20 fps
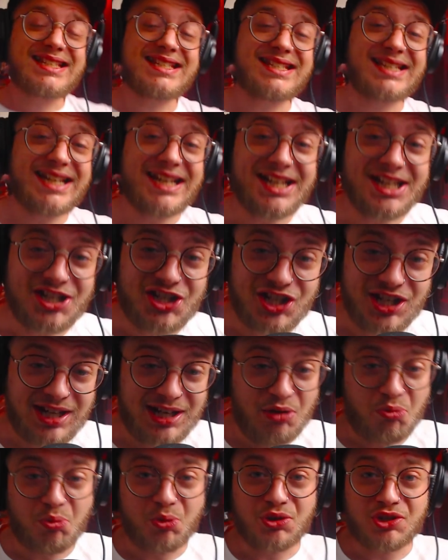
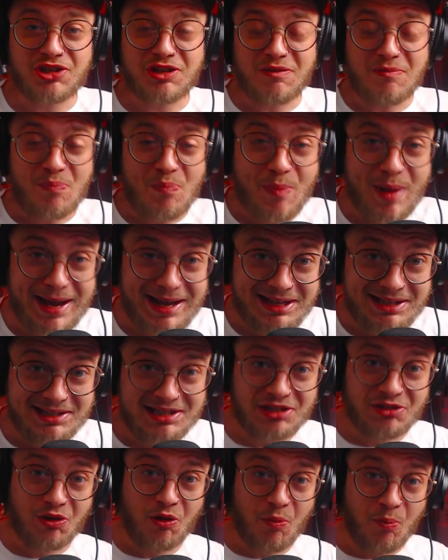CG was
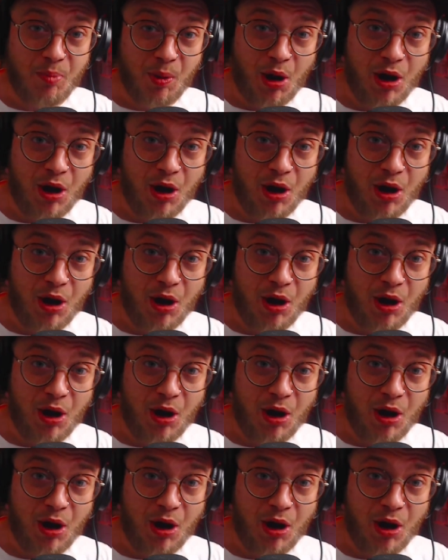amazing on